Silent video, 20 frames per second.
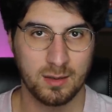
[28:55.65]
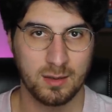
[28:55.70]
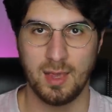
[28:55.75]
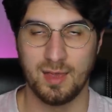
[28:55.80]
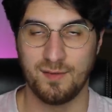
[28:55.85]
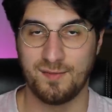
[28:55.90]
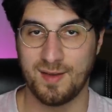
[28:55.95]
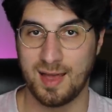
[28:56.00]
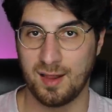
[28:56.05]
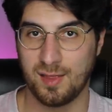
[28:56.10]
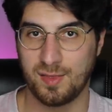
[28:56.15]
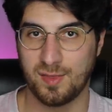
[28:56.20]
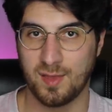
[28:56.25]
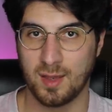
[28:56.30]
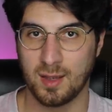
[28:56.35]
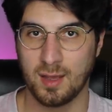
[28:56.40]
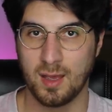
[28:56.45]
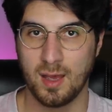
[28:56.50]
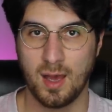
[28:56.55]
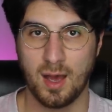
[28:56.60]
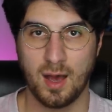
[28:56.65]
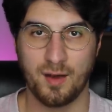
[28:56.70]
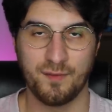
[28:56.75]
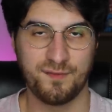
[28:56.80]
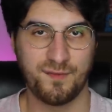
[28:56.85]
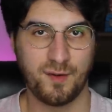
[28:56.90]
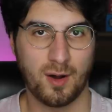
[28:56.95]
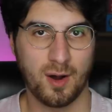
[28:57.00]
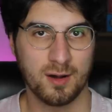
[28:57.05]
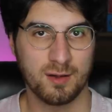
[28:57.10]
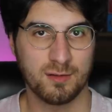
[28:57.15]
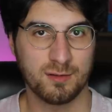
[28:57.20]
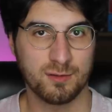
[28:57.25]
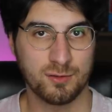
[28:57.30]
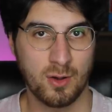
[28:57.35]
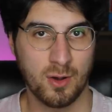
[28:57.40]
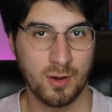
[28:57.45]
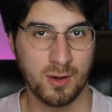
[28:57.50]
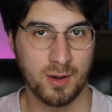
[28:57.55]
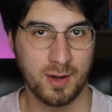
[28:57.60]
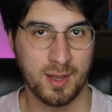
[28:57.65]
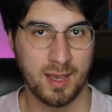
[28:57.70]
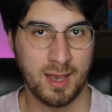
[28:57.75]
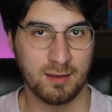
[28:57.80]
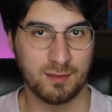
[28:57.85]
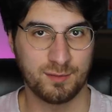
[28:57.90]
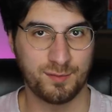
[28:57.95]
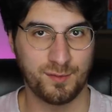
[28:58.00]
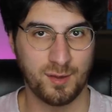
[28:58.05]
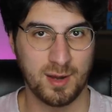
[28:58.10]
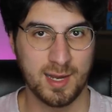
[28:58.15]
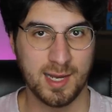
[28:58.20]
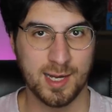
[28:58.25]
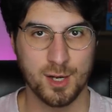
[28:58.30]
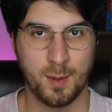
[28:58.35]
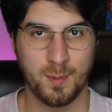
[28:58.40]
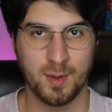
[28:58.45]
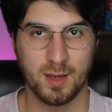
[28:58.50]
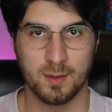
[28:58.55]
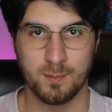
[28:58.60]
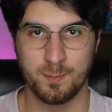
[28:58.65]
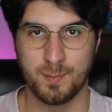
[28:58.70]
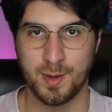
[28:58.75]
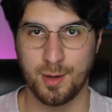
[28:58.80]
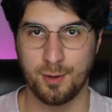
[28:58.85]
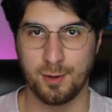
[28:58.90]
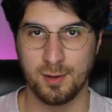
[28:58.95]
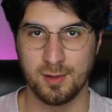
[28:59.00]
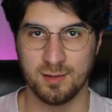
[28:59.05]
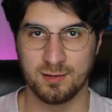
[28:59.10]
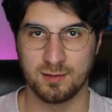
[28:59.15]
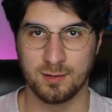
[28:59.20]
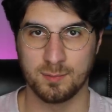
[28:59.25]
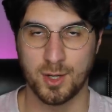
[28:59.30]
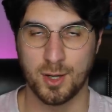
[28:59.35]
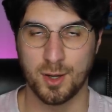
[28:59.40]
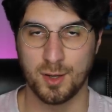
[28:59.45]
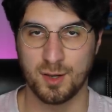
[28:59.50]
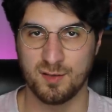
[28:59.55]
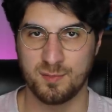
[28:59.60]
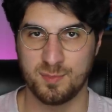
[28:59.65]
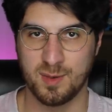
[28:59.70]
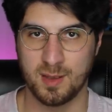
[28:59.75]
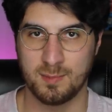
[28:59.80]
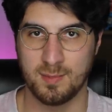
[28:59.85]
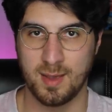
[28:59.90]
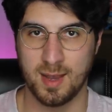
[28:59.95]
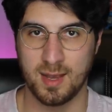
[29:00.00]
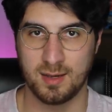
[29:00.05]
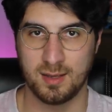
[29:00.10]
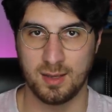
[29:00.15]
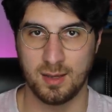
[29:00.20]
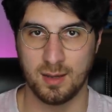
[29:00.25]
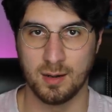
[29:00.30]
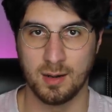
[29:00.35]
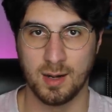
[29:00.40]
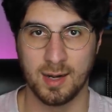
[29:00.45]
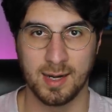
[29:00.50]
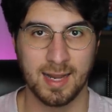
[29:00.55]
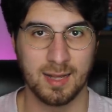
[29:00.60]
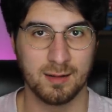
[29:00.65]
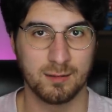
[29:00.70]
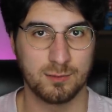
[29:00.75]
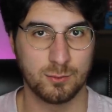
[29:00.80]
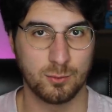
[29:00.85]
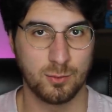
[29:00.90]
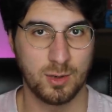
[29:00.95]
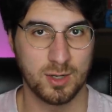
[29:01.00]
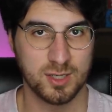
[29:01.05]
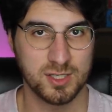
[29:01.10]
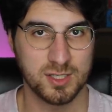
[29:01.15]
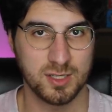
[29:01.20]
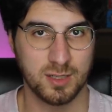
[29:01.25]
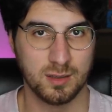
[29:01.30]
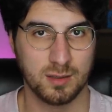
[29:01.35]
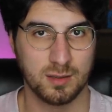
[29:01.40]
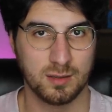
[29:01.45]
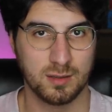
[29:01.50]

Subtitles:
If anything, a far stronger case for economic imperialism could have been made here against Russia.